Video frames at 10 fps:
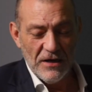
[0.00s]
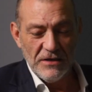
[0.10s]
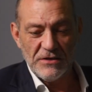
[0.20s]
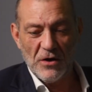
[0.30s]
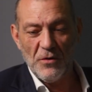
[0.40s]

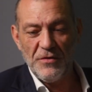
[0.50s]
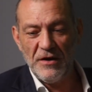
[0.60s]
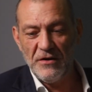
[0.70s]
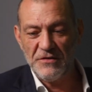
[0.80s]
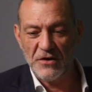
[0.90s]
So
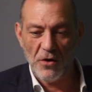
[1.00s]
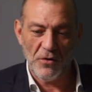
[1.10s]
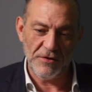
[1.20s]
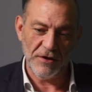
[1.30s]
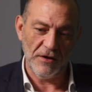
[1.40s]
there's a
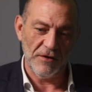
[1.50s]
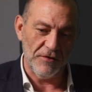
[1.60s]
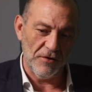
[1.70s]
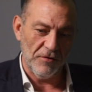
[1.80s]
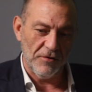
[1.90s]
code
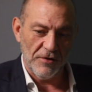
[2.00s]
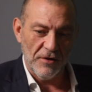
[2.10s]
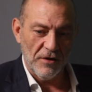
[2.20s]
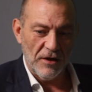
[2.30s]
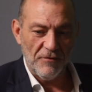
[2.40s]

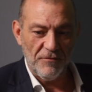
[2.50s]
that'll